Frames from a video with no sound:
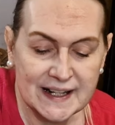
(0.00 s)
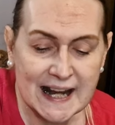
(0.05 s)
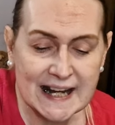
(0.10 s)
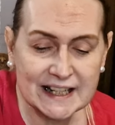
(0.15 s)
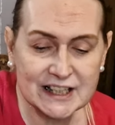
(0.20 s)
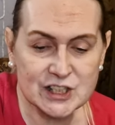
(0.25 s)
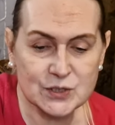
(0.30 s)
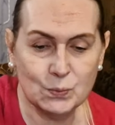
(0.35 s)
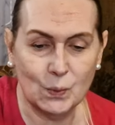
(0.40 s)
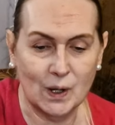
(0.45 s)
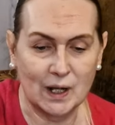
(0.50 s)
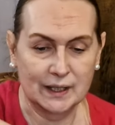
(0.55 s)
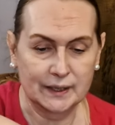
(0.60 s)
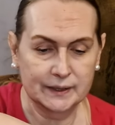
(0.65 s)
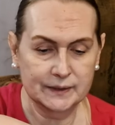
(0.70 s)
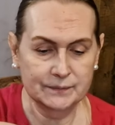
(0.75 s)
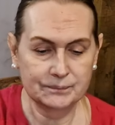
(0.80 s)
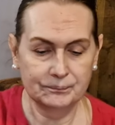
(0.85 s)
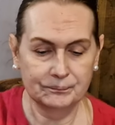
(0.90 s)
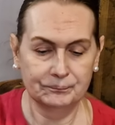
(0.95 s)
next
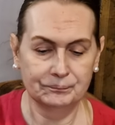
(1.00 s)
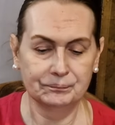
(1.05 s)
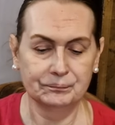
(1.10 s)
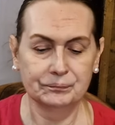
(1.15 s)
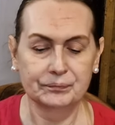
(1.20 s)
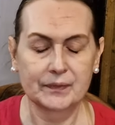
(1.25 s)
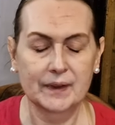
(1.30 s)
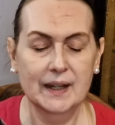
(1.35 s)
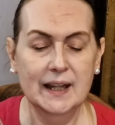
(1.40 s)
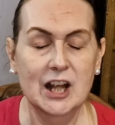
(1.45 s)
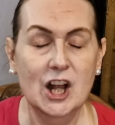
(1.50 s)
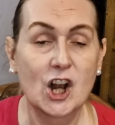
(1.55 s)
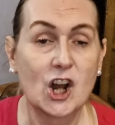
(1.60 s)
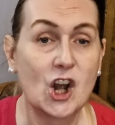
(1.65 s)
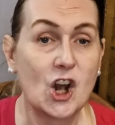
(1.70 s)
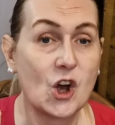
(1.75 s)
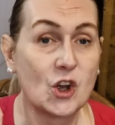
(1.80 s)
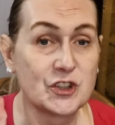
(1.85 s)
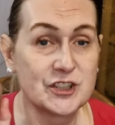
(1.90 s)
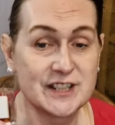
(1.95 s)
one,
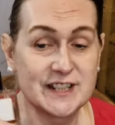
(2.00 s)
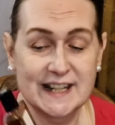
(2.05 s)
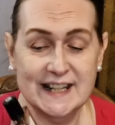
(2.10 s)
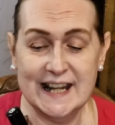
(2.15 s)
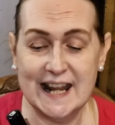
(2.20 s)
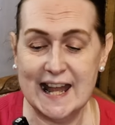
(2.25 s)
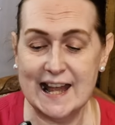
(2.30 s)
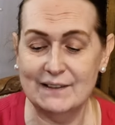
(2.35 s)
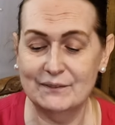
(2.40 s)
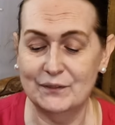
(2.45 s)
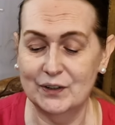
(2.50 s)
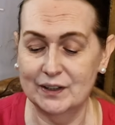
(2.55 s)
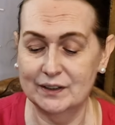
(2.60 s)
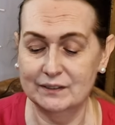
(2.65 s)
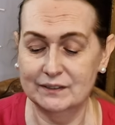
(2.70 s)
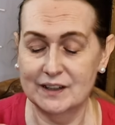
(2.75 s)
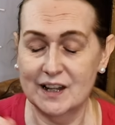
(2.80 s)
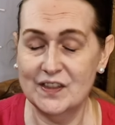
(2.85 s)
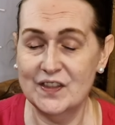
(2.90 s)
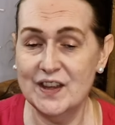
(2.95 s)
Lost in
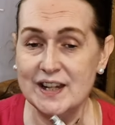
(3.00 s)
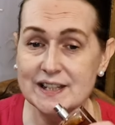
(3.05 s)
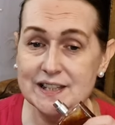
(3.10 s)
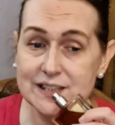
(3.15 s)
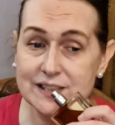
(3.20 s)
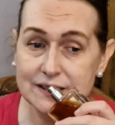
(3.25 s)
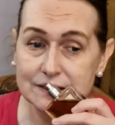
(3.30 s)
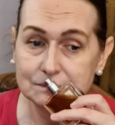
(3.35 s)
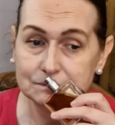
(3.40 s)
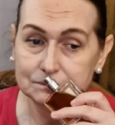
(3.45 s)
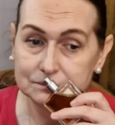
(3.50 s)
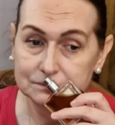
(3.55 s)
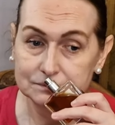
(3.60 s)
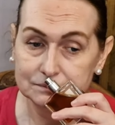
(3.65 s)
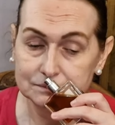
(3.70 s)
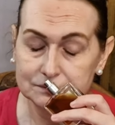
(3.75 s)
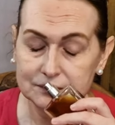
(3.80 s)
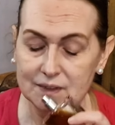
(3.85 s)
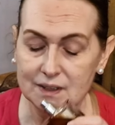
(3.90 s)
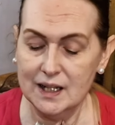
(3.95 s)
Heaven. This
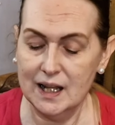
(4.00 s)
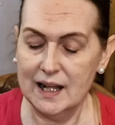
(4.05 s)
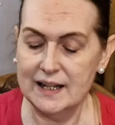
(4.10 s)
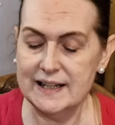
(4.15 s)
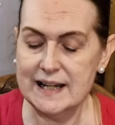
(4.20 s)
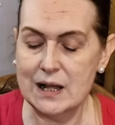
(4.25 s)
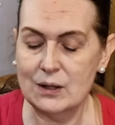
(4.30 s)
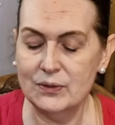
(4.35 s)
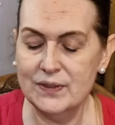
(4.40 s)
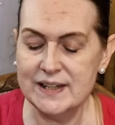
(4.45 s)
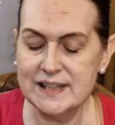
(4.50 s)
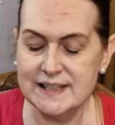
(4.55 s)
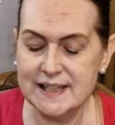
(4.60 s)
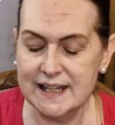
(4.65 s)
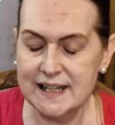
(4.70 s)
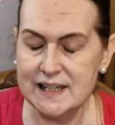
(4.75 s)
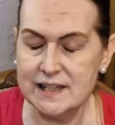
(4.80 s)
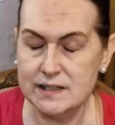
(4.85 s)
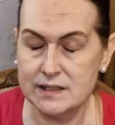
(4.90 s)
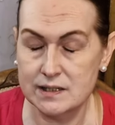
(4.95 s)

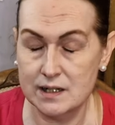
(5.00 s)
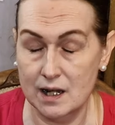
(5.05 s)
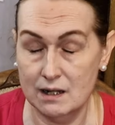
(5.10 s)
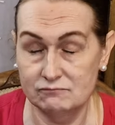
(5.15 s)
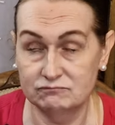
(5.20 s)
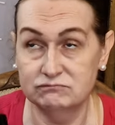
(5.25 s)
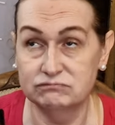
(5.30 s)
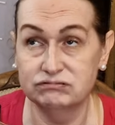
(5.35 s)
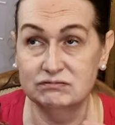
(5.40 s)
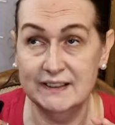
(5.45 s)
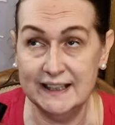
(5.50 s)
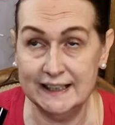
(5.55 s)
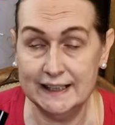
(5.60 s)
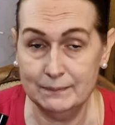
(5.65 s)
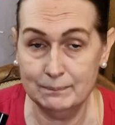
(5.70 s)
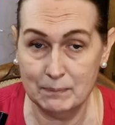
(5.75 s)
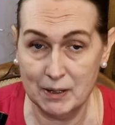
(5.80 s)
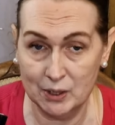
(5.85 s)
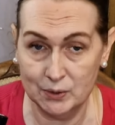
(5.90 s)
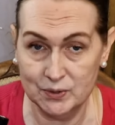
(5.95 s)
is
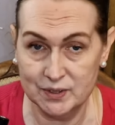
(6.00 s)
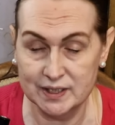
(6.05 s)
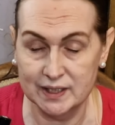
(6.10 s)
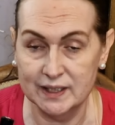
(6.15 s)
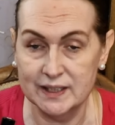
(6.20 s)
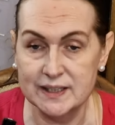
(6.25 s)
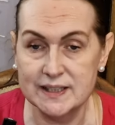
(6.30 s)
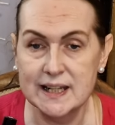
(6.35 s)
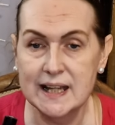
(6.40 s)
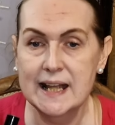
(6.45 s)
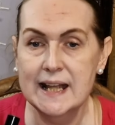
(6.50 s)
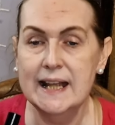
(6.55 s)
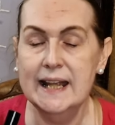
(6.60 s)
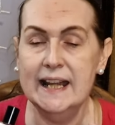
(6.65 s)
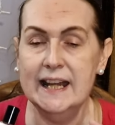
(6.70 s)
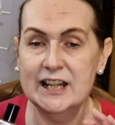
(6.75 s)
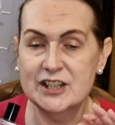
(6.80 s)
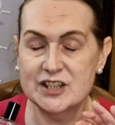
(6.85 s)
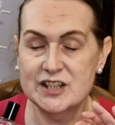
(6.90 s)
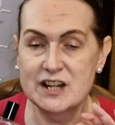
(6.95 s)
really potent.
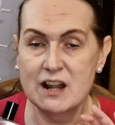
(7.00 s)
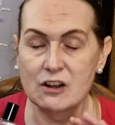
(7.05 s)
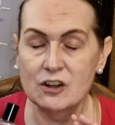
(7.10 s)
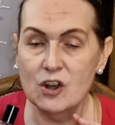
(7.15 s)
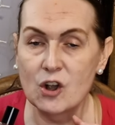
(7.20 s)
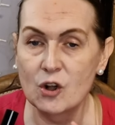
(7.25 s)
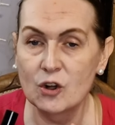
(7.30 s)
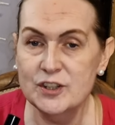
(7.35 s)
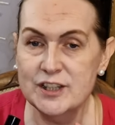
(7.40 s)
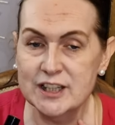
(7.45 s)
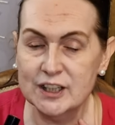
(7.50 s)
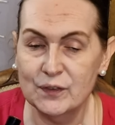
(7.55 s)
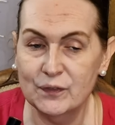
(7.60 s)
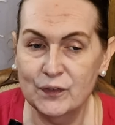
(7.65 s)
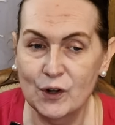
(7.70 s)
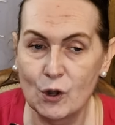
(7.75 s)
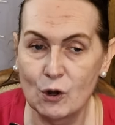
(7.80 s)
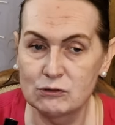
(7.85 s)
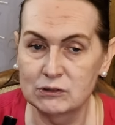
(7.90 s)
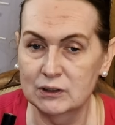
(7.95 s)
It's Narcotic
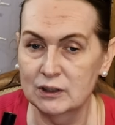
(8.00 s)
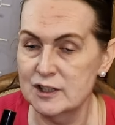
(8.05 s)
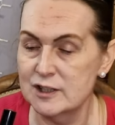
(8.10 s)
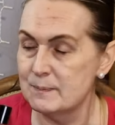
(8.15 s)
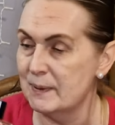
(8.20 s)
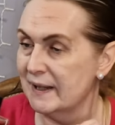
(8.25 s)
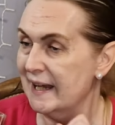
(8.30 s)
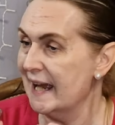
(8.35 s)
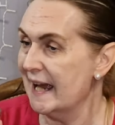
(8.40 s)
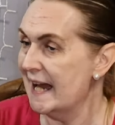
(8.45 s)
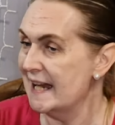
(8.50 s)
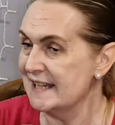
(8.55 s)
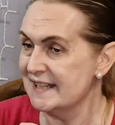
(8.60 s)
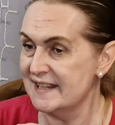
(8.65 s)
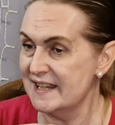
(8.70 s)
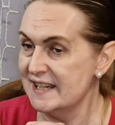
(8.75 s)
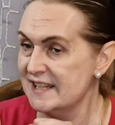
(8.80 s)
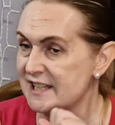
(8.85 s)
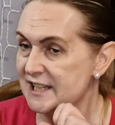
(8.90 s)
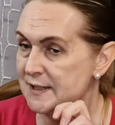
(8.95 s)
Florals, but it has
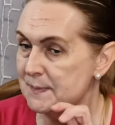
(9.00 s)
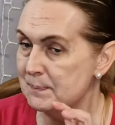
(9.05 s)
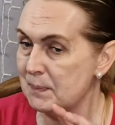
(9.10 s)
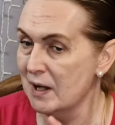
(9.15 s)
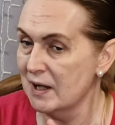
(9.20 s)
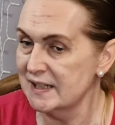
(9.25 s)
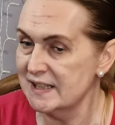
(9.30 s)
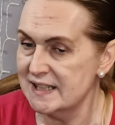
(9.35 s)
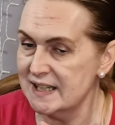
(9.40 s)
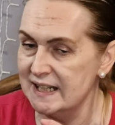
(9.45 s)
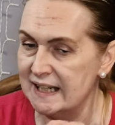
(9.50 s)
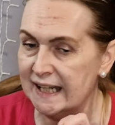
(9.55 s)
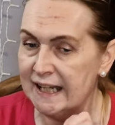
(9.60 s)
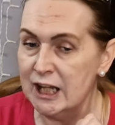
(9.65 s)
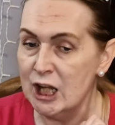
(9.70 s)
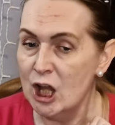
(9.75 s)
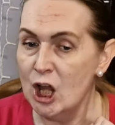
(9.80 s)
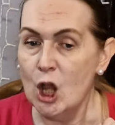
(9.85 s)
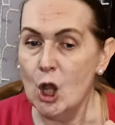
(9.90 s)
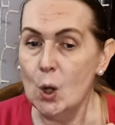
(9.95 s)
this spice in it,
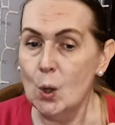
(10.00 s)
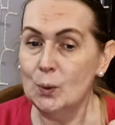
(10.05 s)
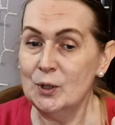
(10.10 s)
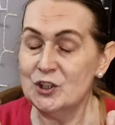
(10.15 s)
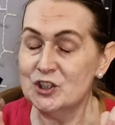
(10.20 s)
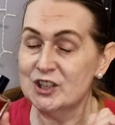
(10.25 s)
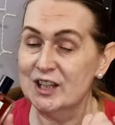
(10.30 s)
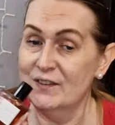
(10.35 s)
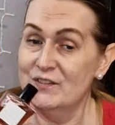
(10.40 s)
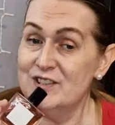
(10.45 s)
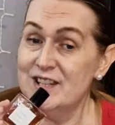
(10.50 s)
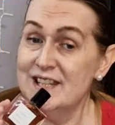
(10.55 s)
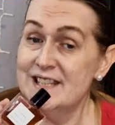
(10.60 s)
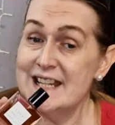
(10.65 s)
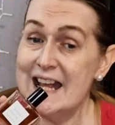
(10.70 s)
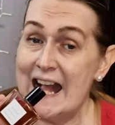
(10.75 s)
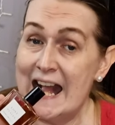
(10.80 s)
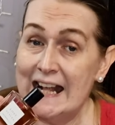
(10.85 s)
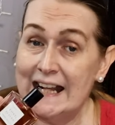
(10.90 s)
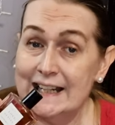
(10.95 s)
which gives this
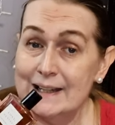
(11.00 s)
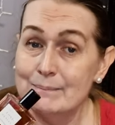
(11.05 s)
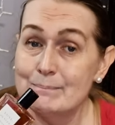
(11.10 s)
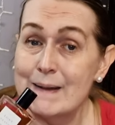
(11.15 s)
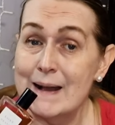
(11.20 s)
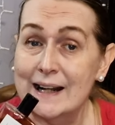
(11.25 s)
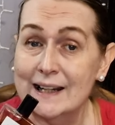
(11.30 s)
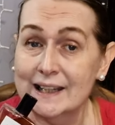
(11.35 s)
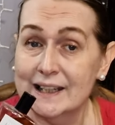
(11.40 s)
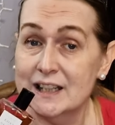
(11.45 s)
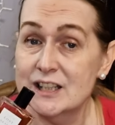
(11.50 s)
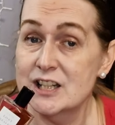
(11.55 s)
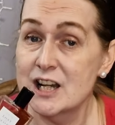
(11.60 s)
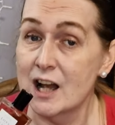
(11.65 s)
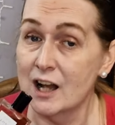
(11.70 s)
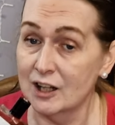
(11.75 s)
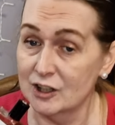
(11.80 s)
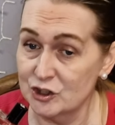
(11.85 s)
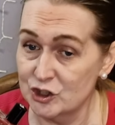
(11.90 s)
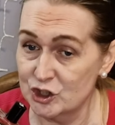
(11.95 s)
animalic
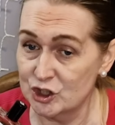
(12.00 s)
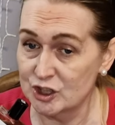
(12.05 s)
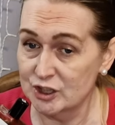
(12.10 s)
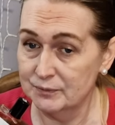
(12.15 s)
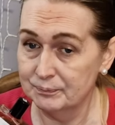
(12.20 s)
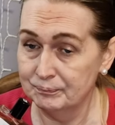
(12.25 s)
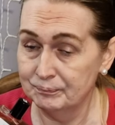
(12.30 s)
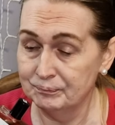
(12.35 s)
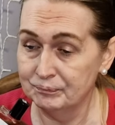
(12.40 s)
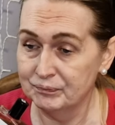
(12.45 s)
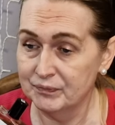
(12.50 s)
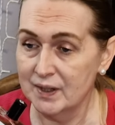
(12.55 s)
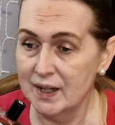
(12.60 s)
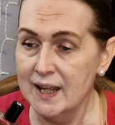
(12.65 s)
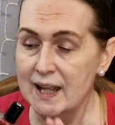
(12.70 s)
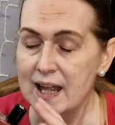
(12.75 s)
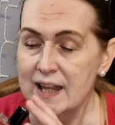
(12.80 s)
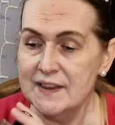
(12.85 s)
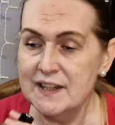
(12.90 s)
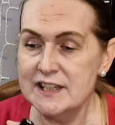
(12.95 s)
touch.
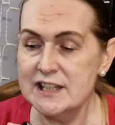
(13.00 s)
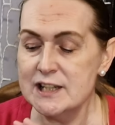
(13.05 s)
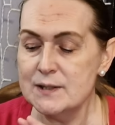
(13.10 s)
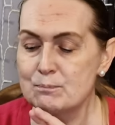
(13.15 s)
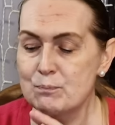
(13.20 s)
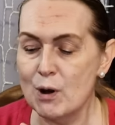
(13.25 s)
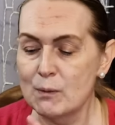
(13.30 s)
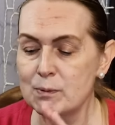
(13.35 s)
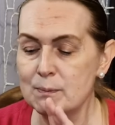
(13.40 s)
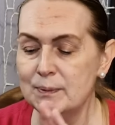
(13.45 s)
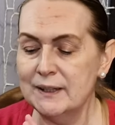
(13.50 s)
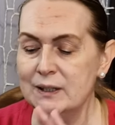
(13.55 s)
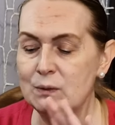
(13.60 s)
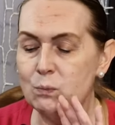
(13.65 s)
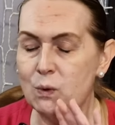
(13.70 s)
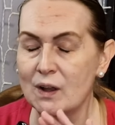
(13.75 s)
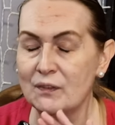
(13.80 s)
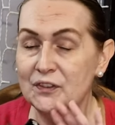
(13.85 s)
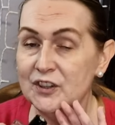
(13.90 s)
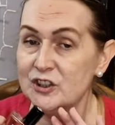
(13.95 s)
This is probably
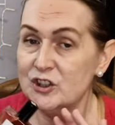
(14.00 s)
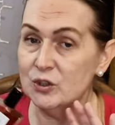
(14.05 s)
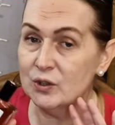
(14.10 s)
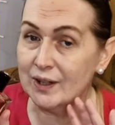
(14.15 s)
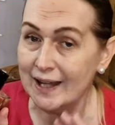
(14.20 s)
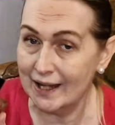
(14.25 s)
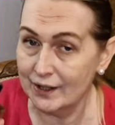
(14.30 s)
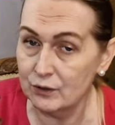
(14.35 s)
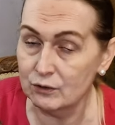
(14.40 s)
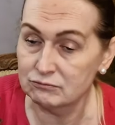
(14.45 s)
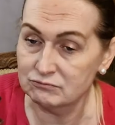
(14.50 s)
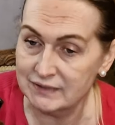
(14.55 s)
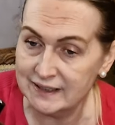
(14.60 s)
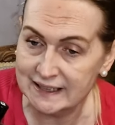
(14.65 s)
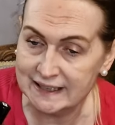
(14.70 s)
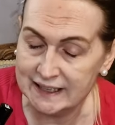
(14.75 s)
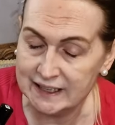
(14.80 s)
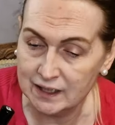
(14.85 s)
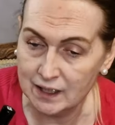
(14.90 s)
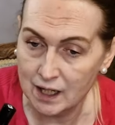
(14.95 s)
one that you cannot
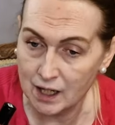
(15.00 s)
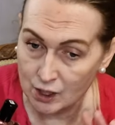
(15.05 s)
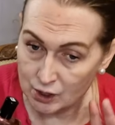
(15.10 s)
really,